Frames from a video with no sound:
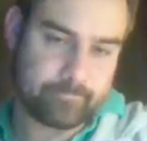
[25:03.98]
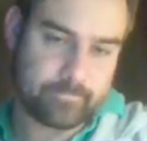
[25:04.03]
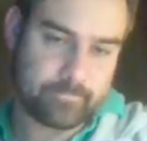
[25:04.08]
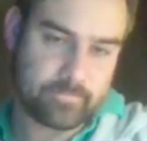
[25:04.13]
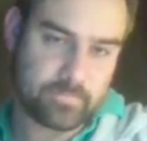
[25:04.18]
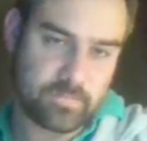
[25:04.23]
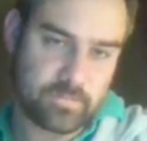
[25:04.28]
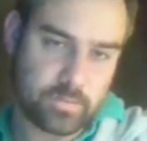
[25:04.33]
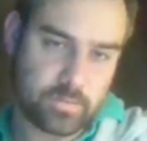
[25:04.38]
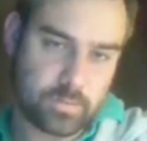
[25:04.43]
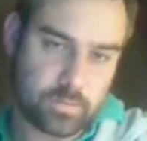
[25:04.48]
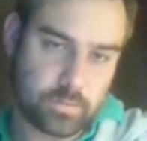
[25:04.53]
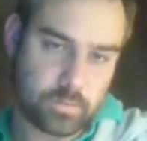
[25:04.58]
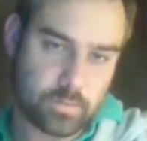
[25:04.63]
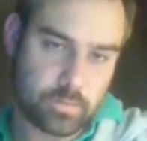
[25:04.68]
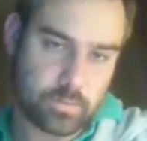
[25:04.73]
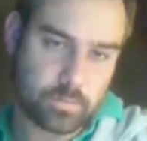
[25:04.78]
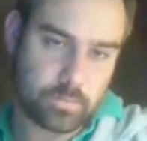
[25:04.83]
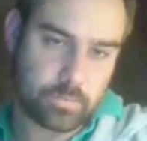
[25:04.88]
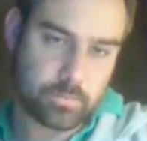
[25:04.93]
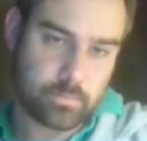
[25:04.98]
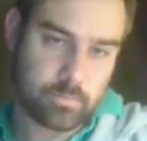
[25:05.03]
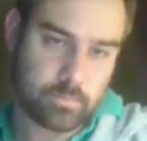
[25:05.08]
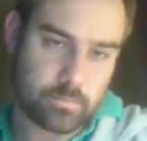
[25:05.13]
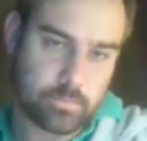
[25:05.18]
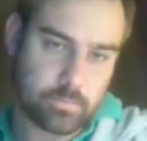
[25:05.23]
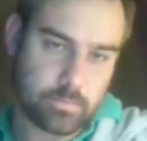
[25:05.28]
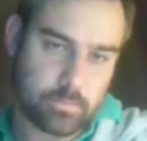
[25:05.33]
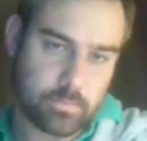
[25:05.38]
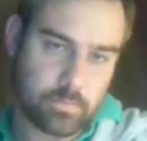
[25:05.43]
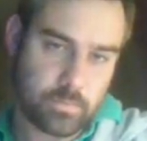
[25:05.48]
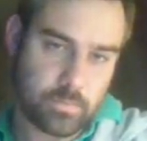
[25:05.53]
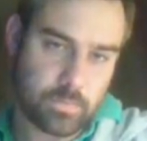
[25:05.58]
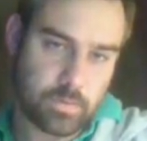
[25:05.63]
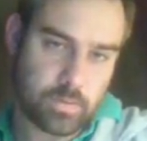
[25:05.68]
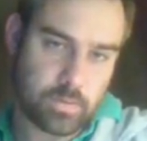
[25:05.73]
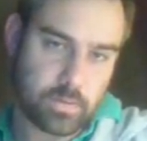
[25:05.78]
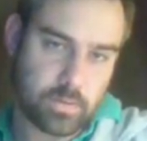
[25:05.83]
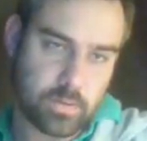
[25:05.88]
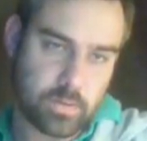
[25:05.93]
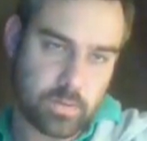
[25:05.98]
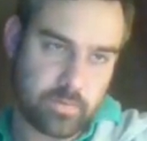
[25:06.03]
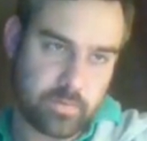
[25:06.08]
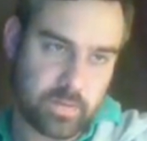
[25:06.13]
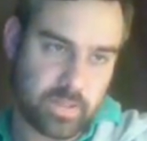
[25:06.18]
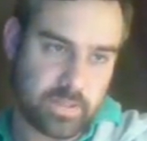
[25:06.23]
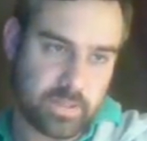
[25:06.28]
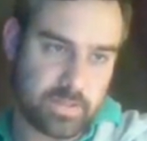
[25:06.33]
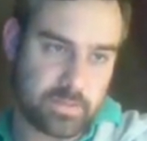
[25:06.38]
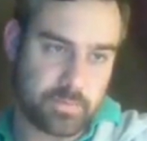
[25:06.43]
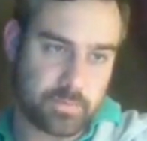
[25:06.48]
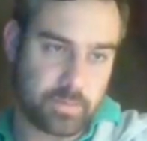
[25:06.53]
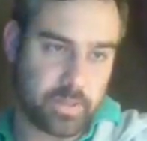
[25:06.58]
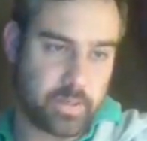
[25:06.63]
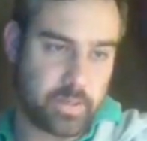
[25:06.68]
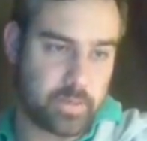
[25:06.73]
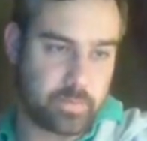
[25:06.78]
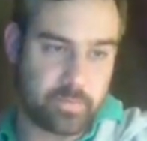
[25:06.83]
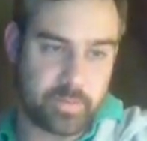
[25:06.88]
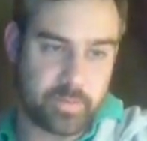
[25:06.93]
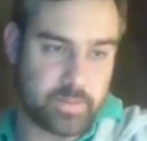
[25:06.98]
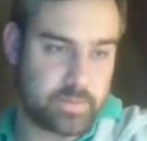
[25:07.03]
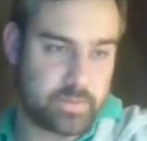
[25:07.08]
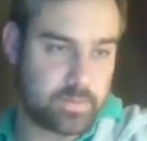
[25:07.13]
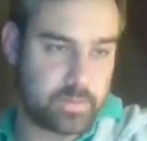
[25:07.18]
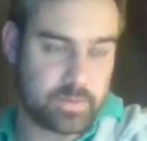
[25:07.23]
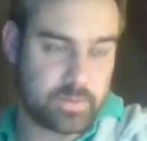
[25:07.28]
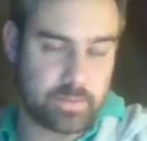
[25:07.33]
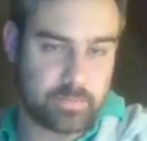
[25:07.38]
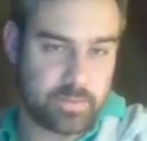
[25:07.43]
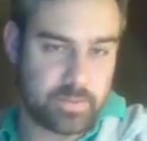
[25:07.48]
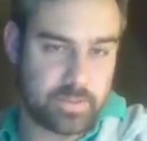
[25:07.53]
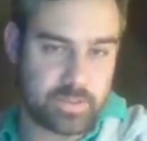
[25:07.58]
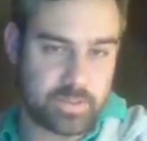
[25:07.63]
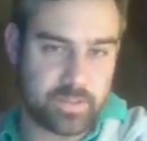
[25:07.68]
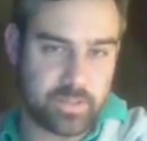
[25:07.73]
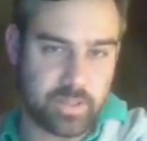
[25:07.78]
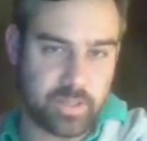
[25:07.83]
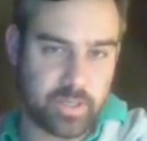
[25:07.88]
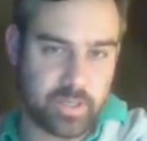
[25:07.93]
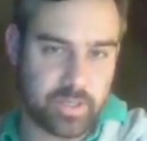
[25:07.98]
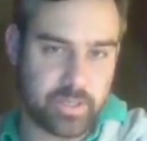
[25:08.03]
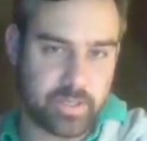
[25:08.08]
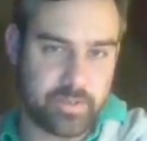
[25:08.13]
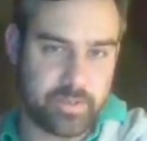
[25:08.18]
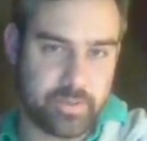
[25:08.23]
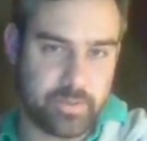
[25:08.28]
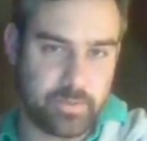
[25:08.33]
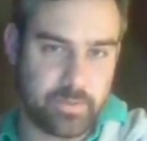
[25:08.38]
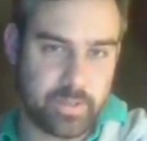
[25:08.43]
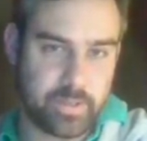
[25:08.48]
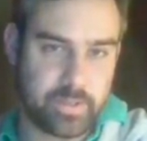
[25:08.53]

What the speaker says: I think this is weird, but I'm just not going to do it.